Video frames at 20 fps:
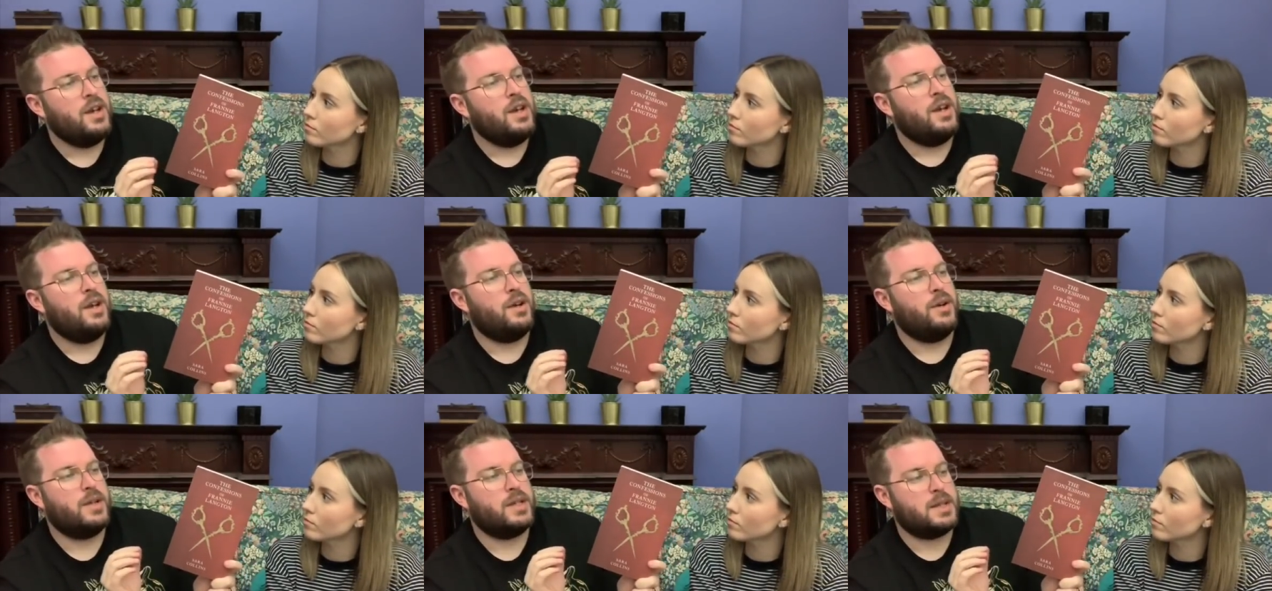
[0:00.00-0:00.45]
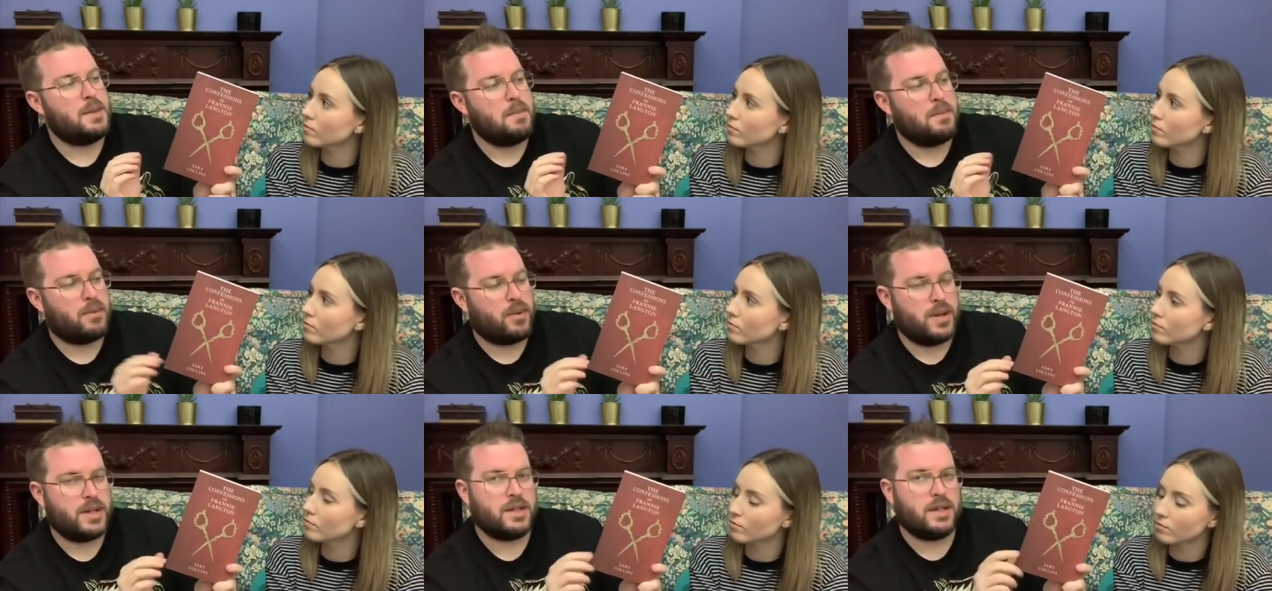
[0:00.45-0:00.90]
Speaker 1: who is in
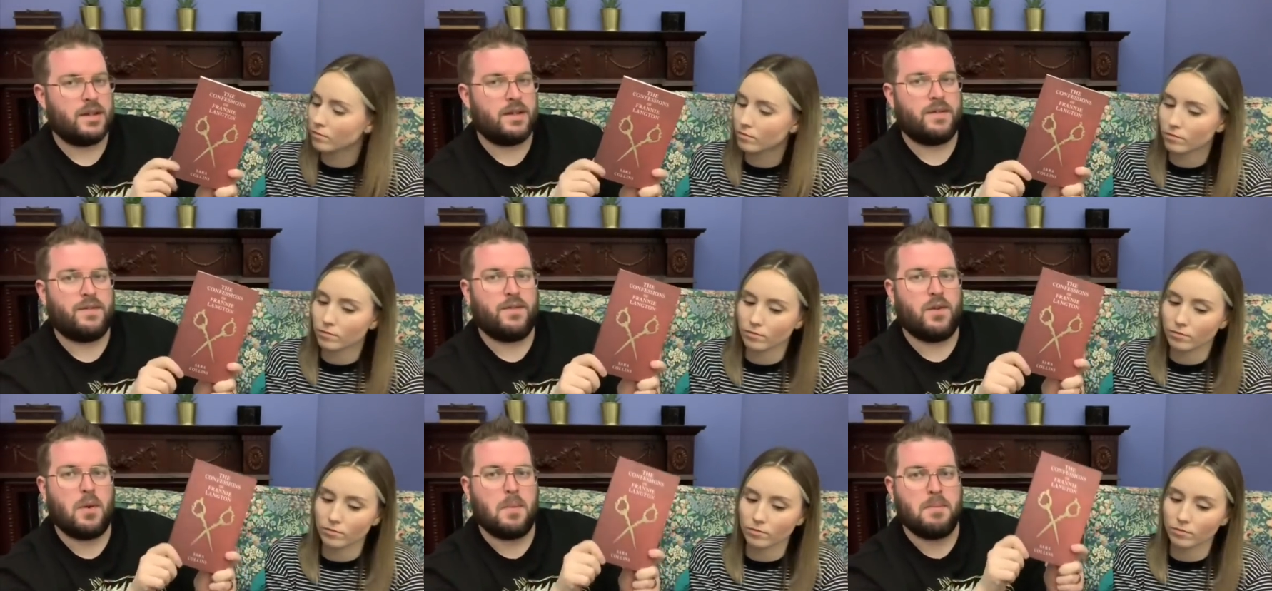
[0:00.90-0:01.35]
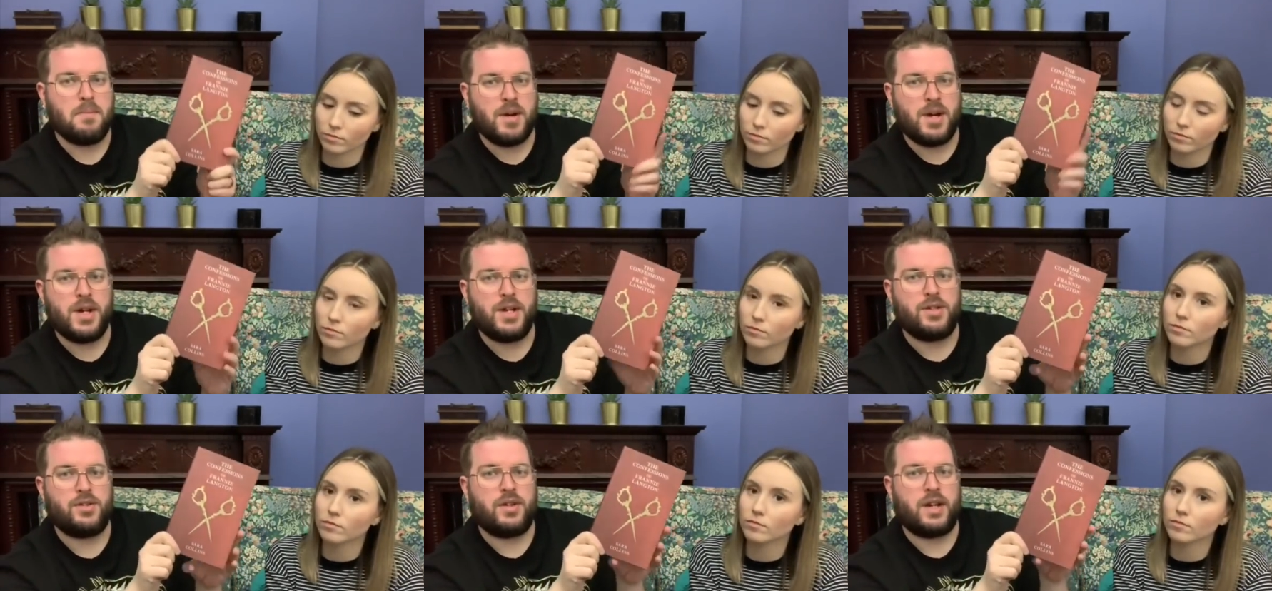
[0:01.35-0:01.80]
prison for
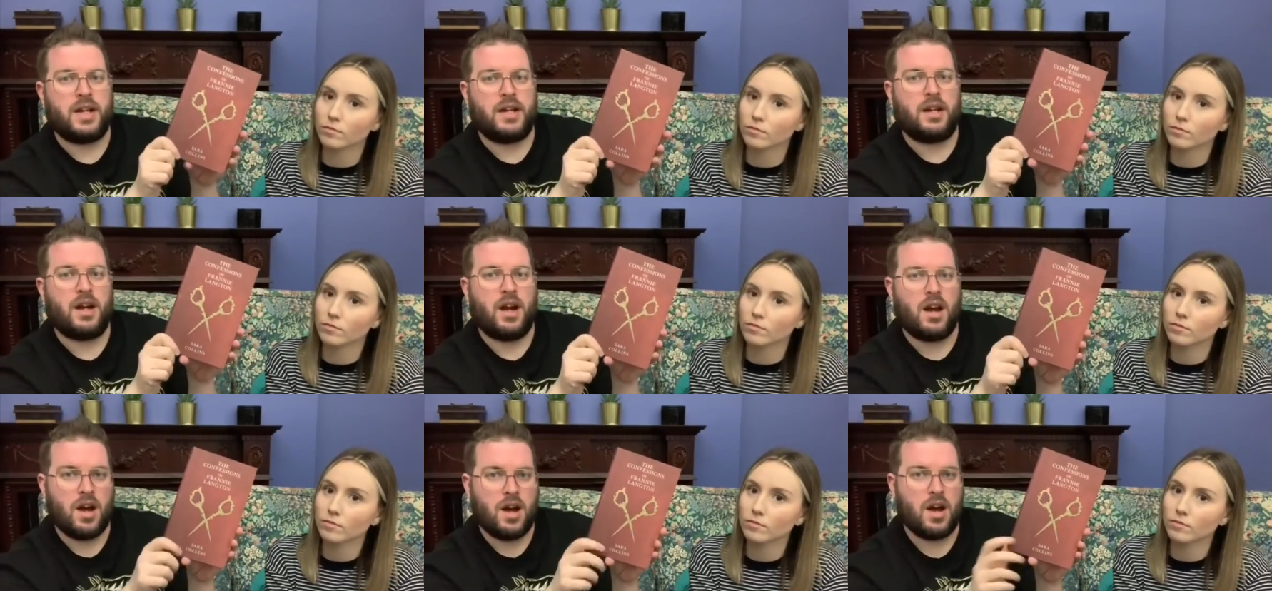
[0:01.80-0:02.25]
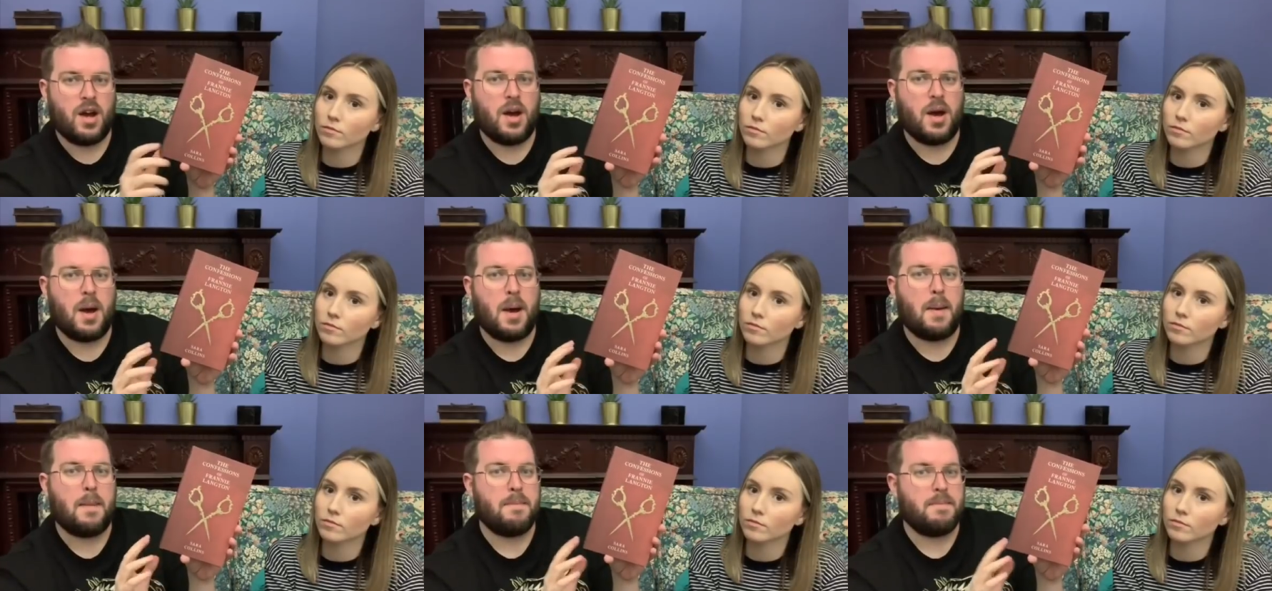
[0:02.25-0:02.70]
murdering
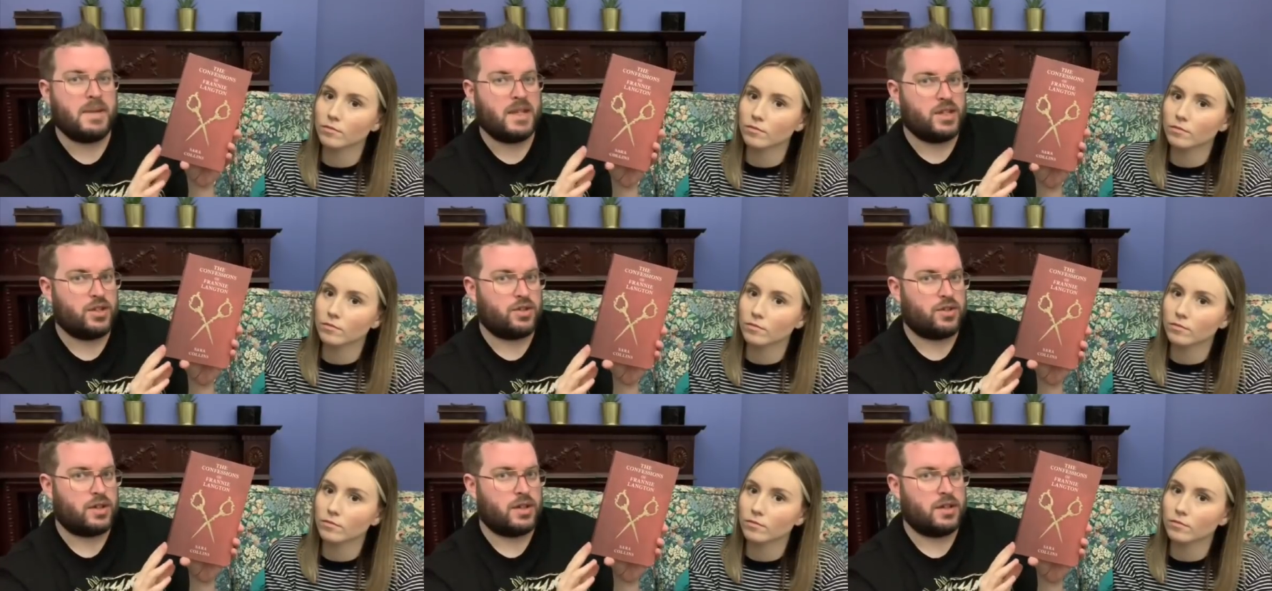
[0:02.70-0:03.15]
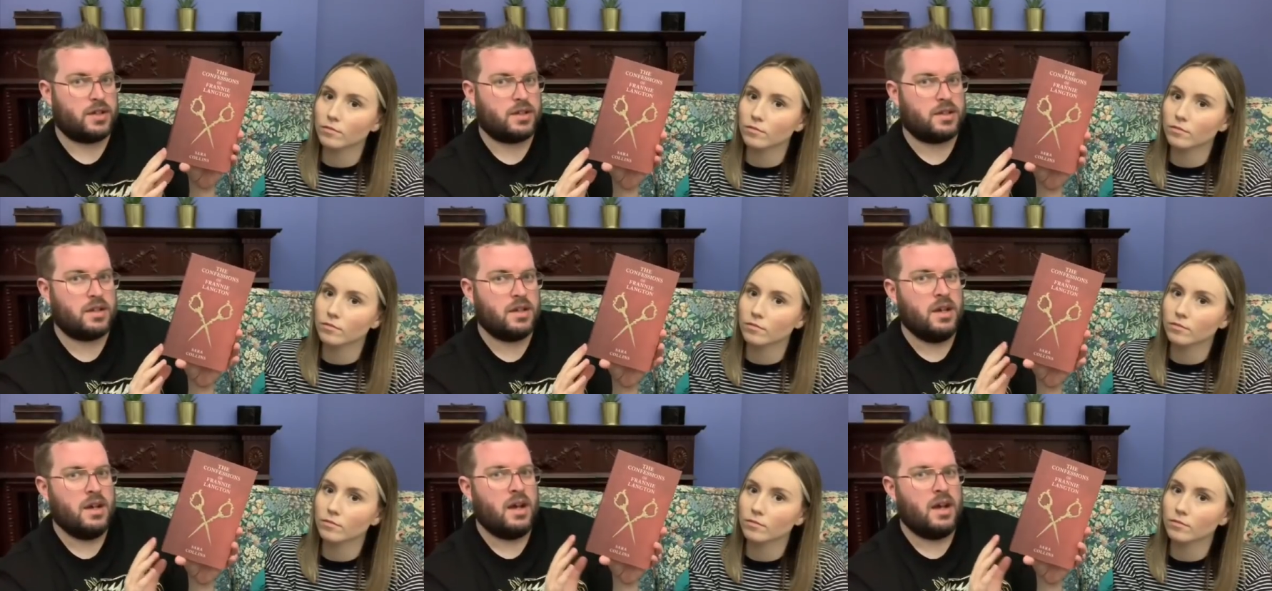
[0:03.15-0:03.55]
her mistress,